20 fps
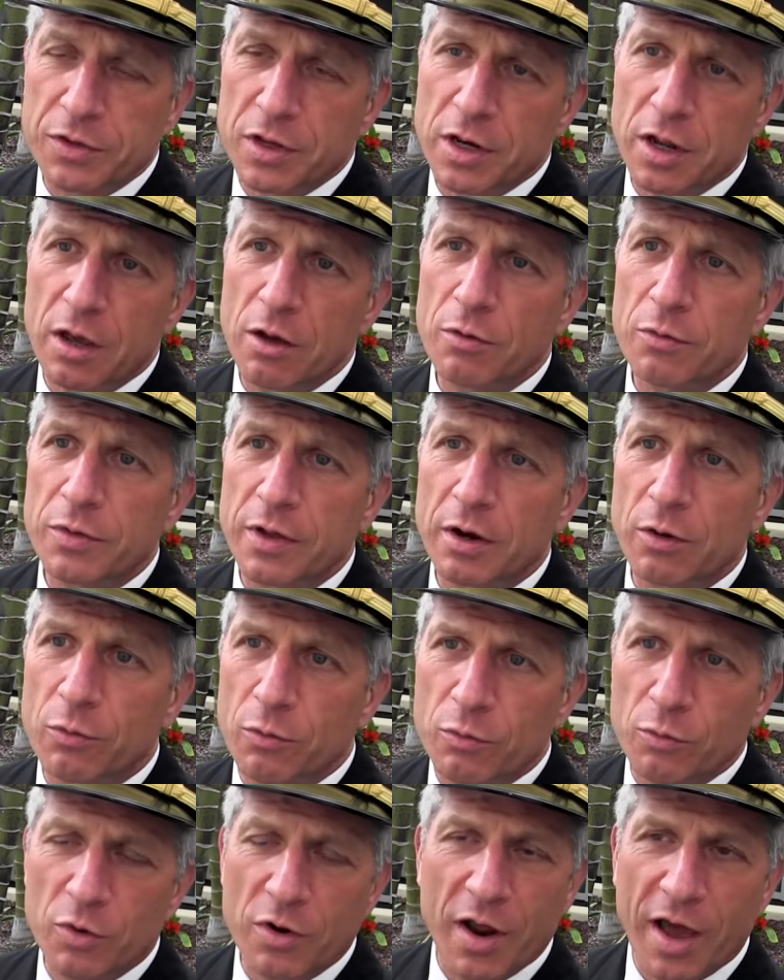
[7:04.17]
You know,
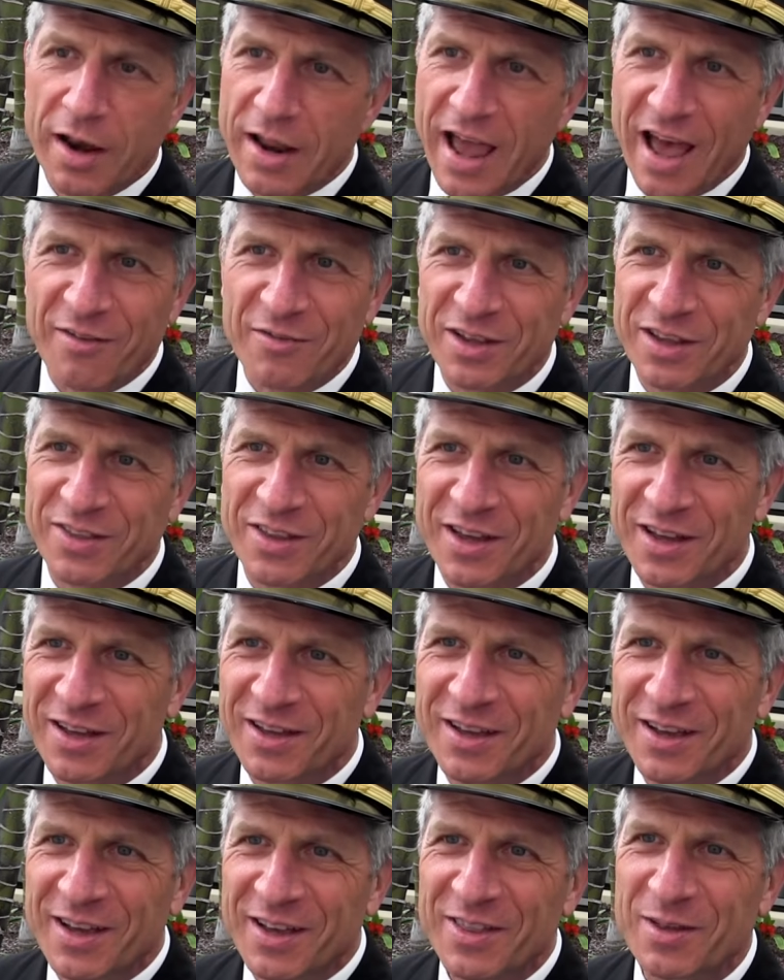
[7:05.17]
we're not having the
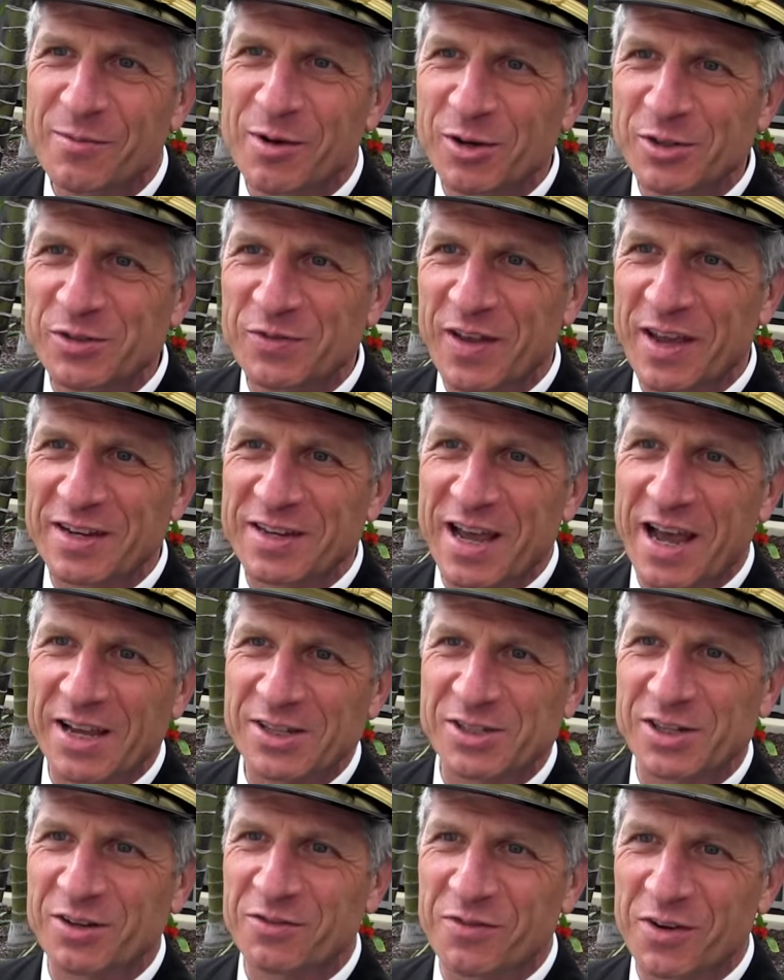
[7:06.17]
most
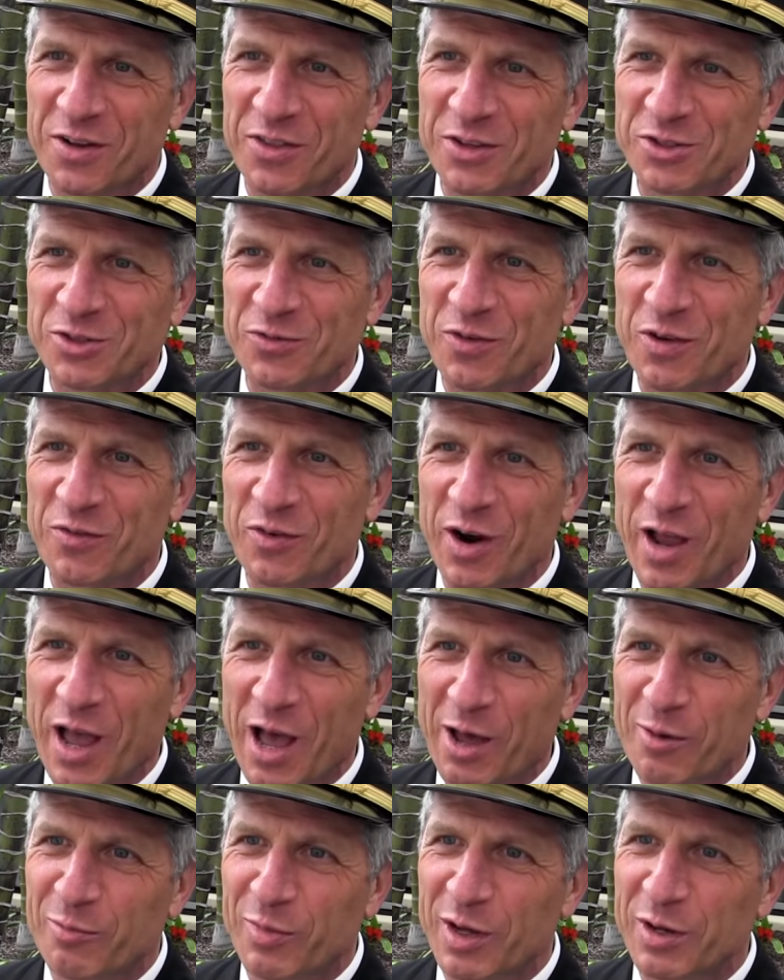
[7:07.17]
fantastic fare that you've ever had,